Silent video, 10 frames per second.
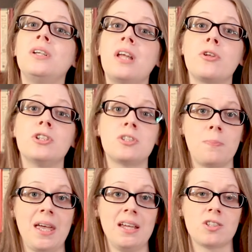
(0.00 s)
another
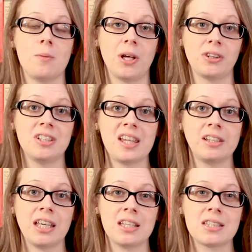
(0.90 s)
debate among the
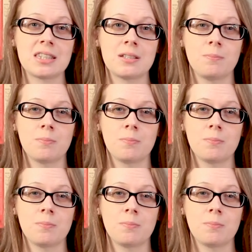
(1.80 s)
delegates.